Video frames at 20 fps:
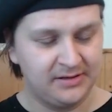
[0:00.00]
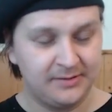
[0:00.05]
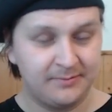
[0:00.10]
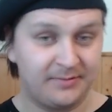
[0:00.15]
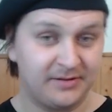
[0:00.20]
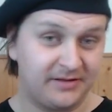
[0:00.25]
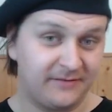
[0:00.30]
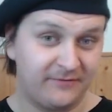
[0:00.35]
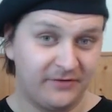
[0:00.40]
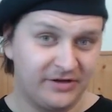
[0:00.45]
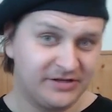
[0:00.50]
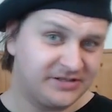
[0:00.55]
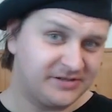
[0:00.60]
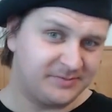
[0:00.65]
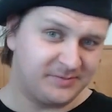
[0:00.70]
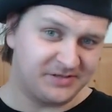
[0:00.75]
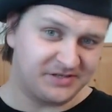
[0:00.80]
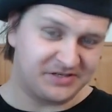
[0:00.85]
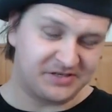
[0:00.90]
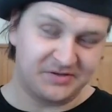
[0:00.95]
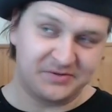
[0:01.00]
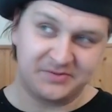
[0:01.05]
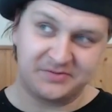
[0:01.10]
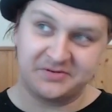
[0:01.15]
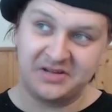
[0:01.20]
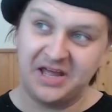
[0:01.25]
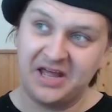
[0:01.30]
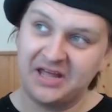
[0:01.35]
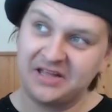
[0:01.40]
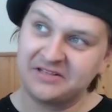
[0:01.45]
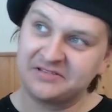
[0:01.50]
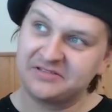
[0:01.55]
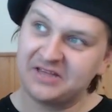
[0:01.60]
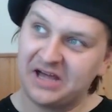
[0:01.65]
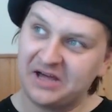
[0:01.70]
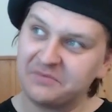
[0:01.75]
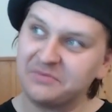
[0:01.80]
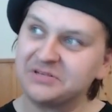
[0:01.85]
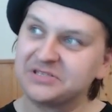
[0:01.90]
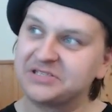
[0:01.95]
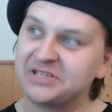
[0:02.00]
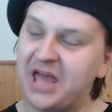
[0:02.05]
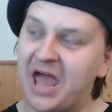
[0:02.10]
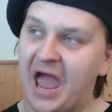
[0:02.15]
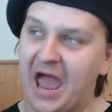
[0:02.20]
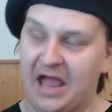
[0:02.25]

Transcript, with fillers: But the first episode, eh, that was